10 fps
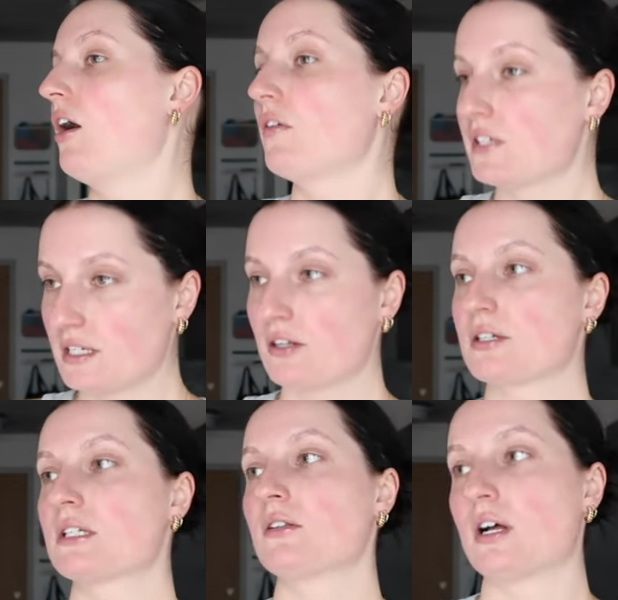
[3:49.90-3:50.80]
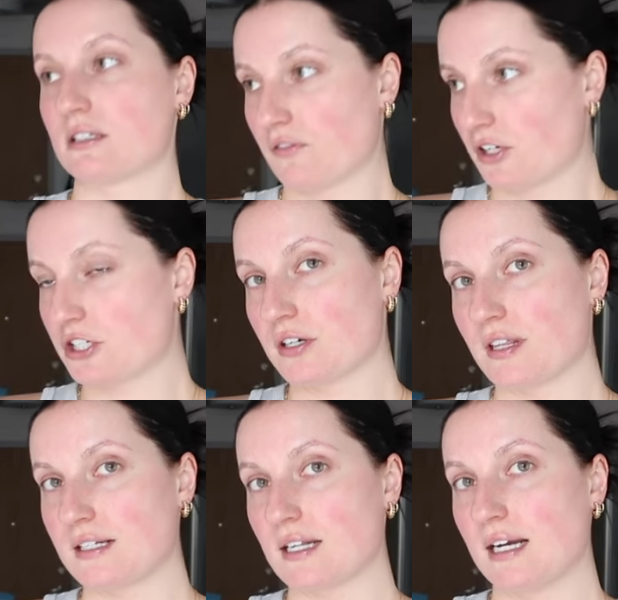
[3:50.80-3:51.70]
obviously there's still lots of furniture and
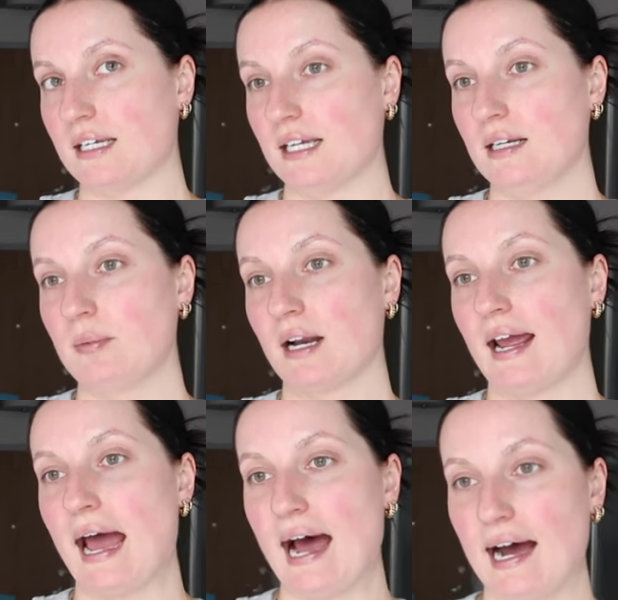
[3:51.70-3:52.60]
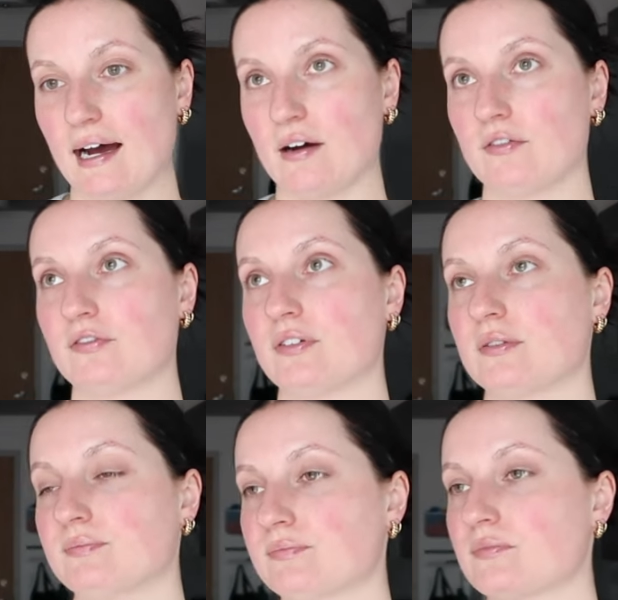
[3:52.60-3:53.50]
things that I need, but I have
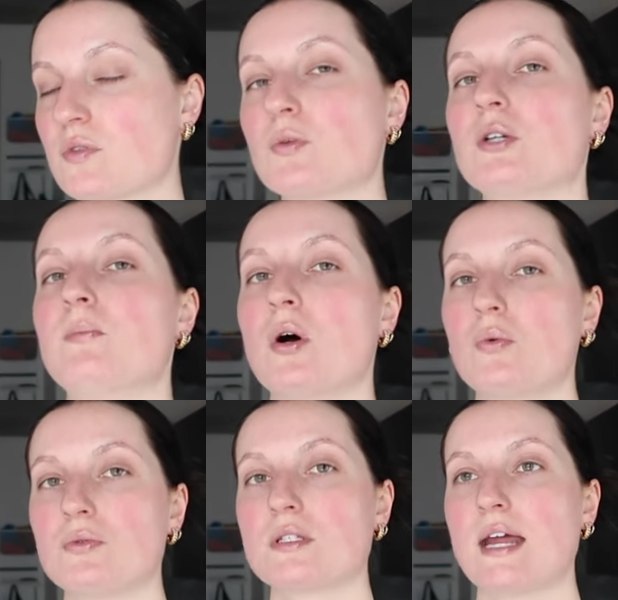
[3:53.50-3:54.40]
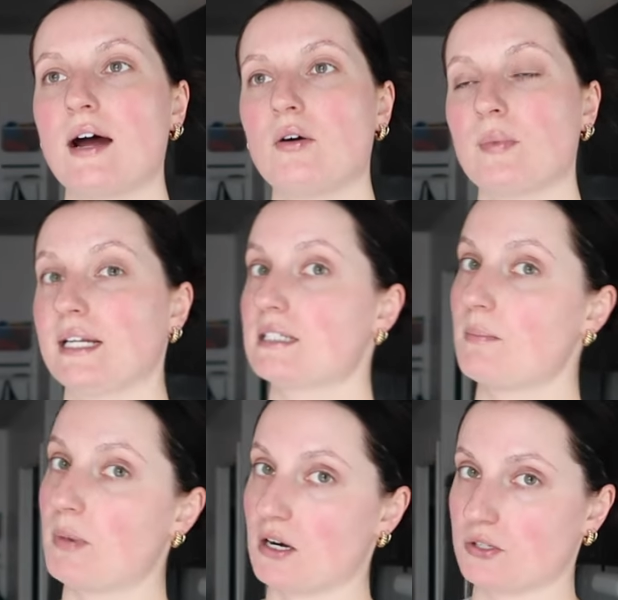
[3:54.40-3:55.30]
some good bones now. I need
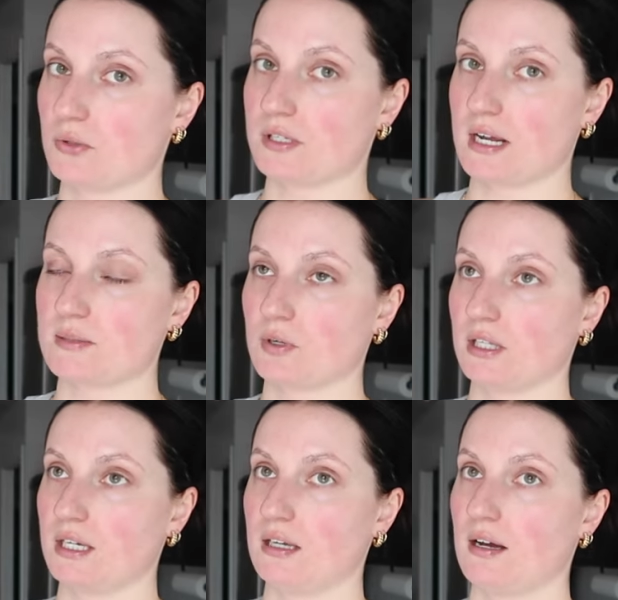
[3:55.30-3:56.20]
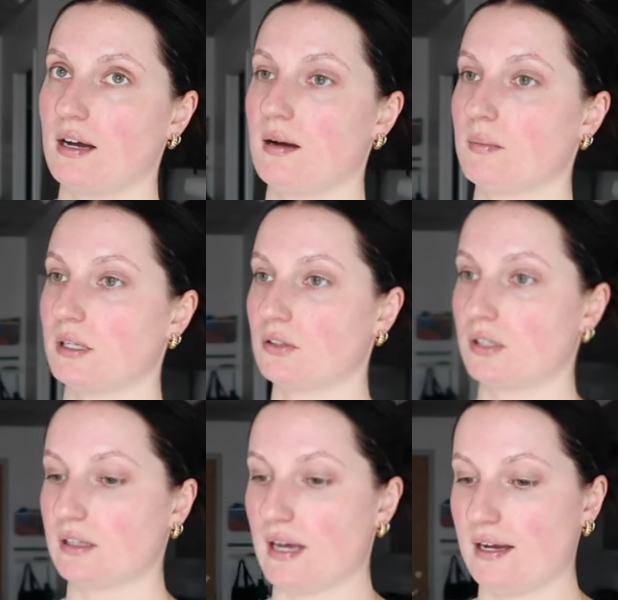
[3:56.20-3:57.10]
some bar stools desperately. Um, I'm gonna
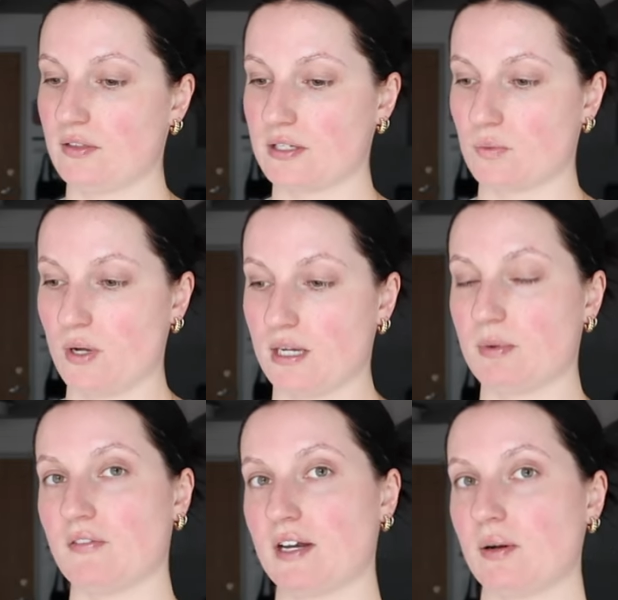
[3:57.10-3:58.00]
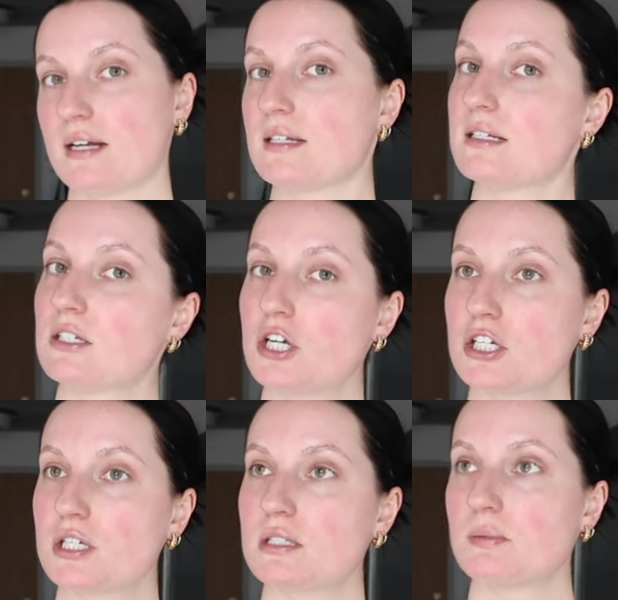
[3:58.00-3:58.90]
look at that this week, but if anyone has any
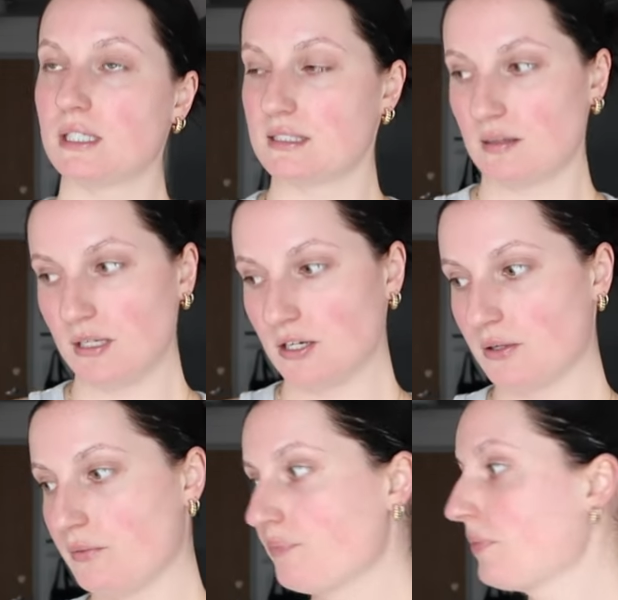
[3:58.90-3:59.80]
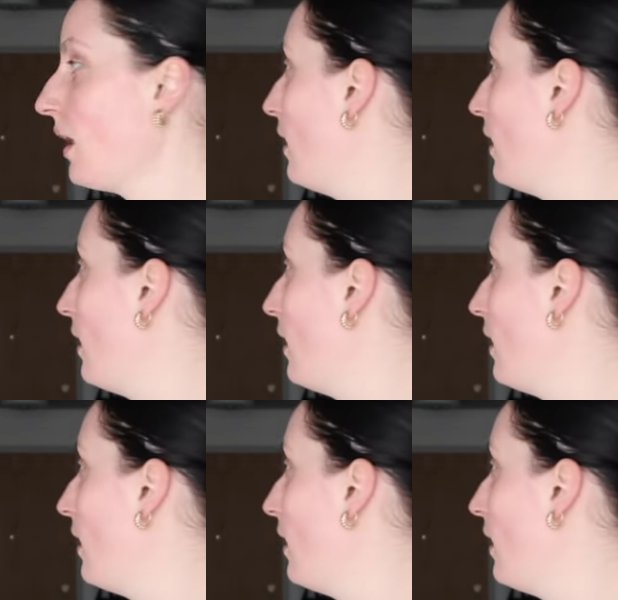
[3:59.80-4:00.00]
suggestions, please let me know.